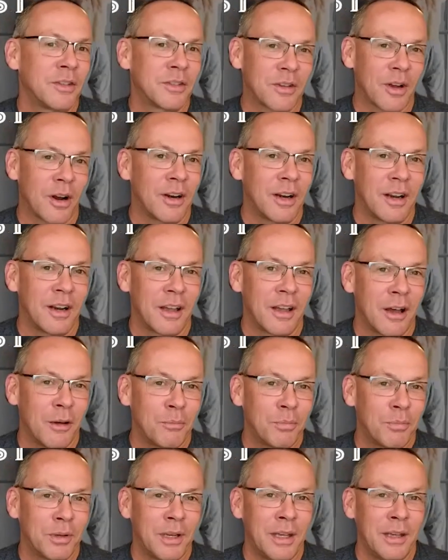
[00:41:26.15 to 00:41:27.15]
you started a
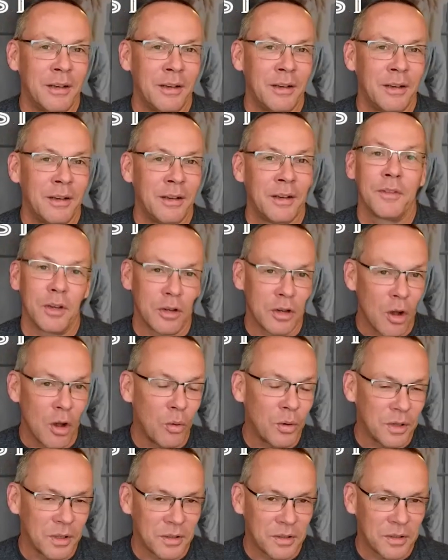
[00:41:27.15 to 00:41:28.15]
company,
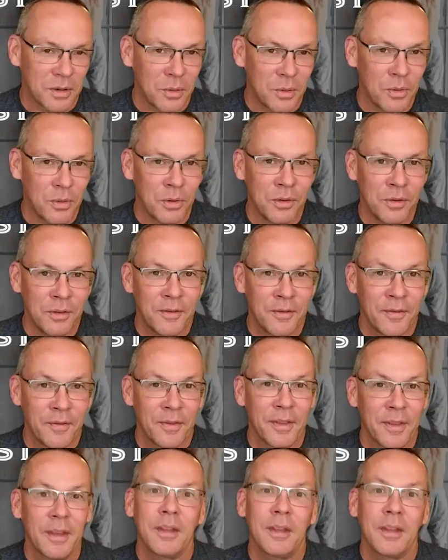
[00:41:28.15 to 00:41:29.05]
you're going to school,